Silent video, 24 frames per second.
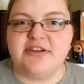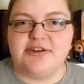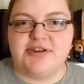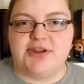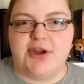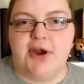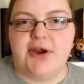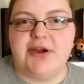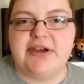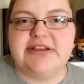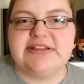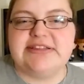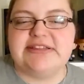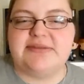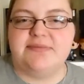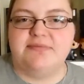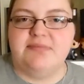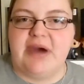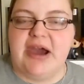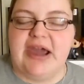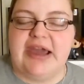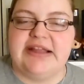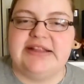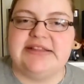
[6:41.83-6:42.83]
Darkest
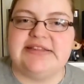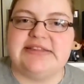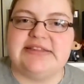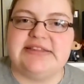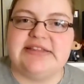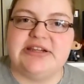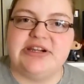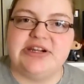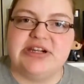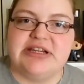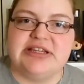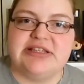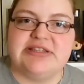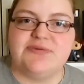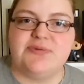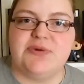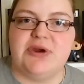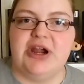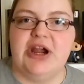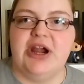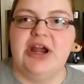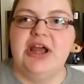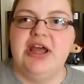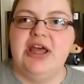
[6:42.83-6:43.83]
Minds series,
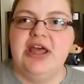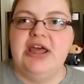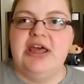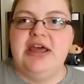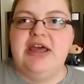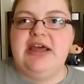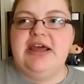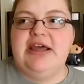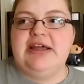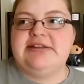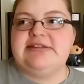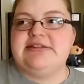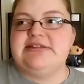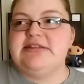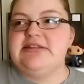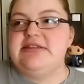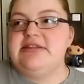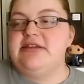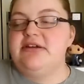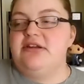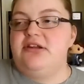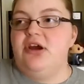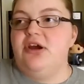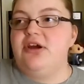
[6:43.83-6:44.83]
where it's
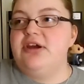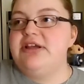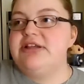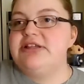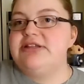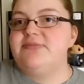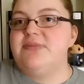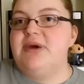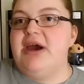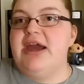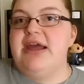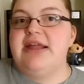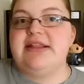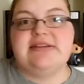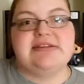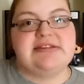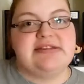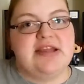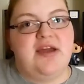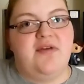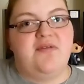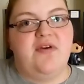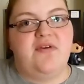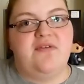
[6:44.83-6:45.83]
the Darkest
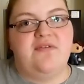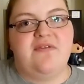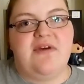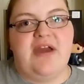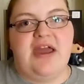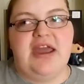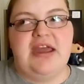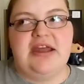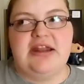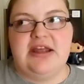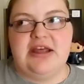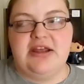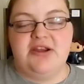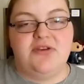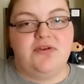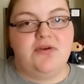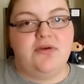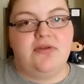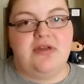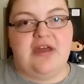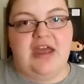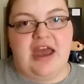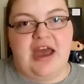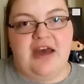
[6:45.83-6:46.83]
Minds Never Fade
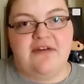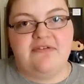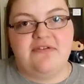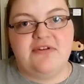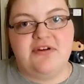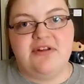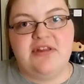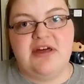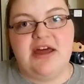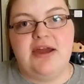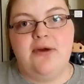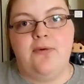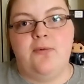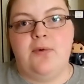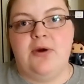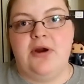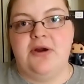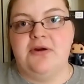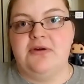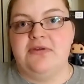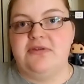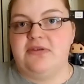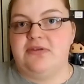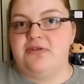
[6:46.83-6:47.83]
Into the Afterlight,
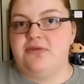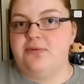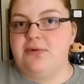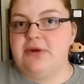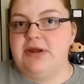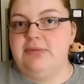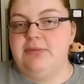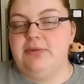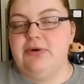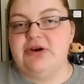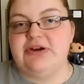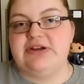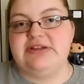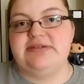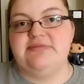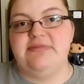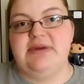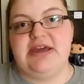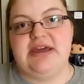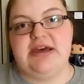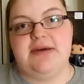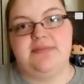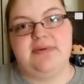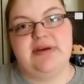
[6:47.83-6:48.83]
where the three books
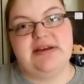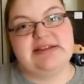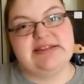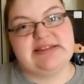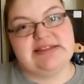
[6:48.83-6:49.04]
make up a